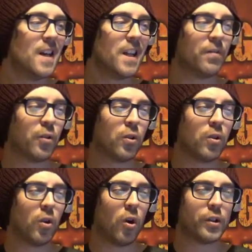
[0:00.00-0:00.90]
They've
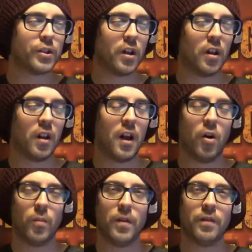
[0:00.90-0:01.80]
lost a
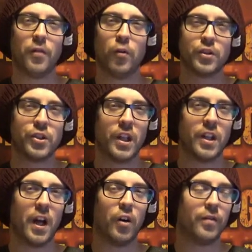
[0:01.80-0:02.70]
little, they've fallen
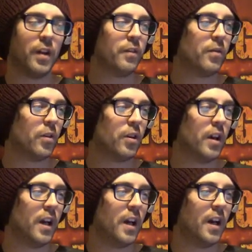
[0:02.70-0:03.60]
slightly out of favour,
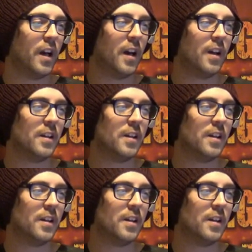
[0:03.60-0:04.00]
uh,